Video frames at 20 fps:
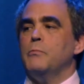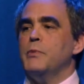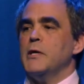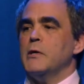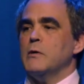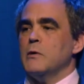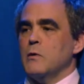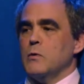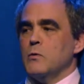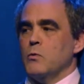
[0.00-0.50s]
be
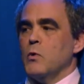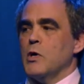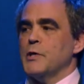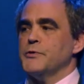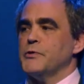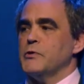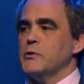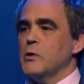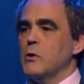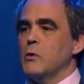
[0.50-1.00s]
known
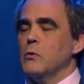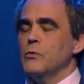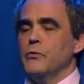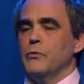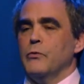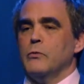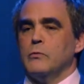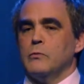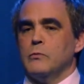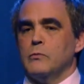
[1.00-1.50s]
was known.
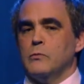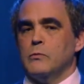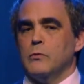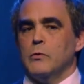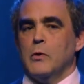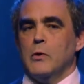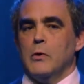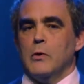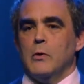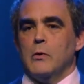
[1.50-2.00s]

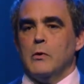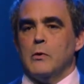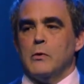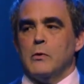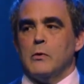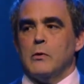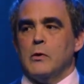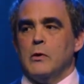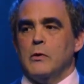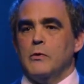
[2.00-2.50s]

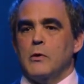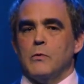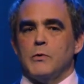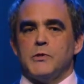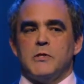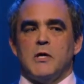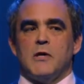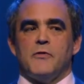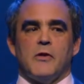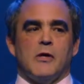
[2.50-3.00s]
And there was
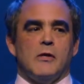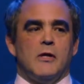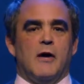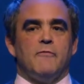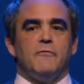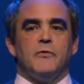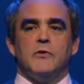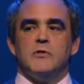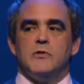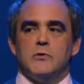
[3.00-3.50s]
nothing
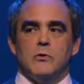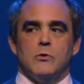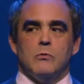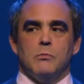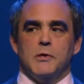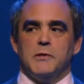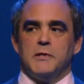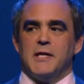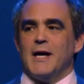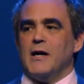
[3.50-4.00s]
left to do
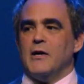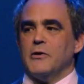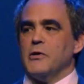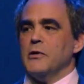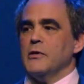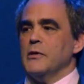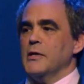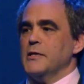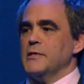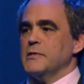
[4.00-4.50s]
but
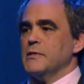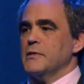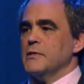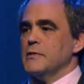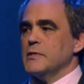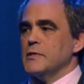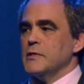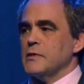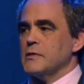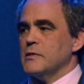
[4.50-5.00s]
calculate to the
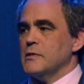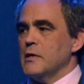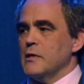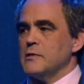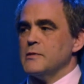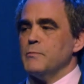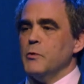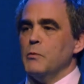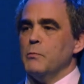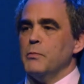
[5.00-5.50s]
6th
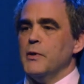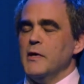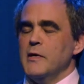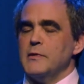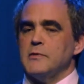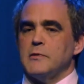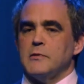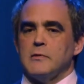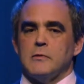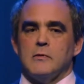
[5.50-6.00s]
decimal
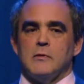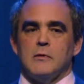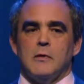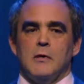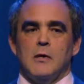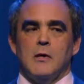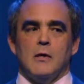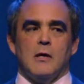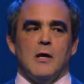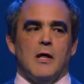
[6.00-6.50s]
place.
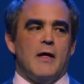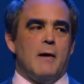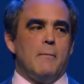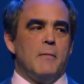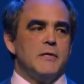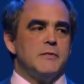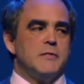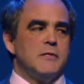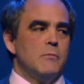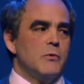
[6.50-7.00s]
Now, that
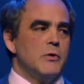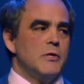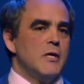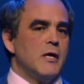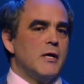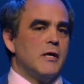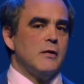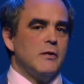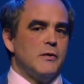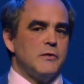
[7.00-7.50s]
might seem
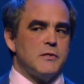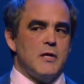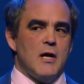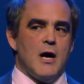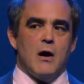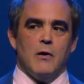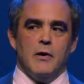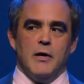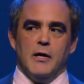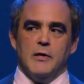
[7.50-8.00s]
ridiculous
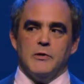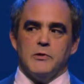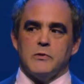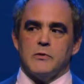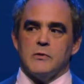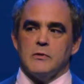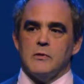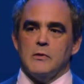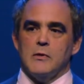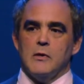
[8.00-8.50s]
nowadays,
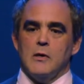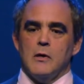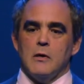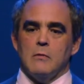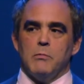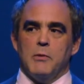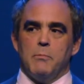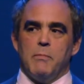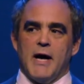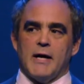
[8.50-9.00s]

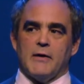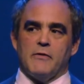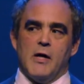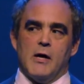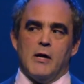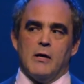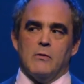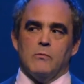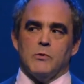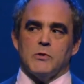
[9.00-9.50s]
but back
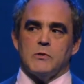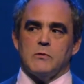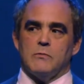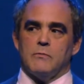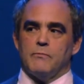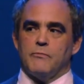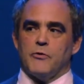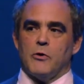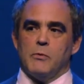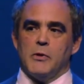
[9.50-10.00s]
then it was a
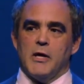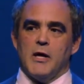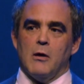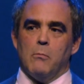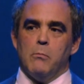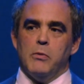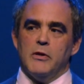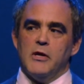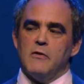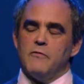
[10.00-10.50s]
firmly held
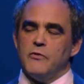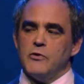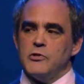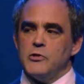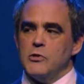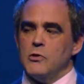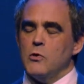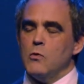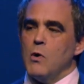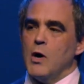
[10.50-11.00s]
belief. And do you
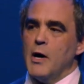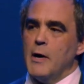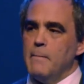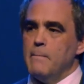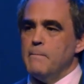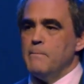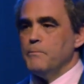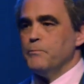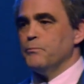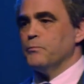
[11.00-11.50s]
know
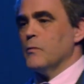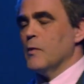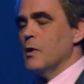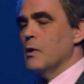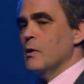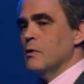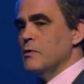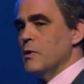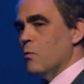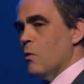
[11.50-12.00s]
what?
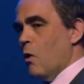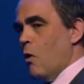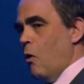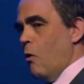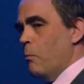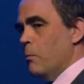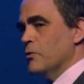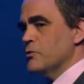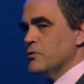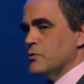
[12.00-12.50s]
They were
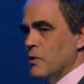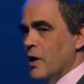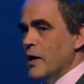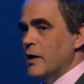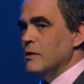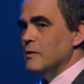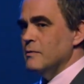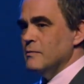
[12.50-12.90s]
almost right.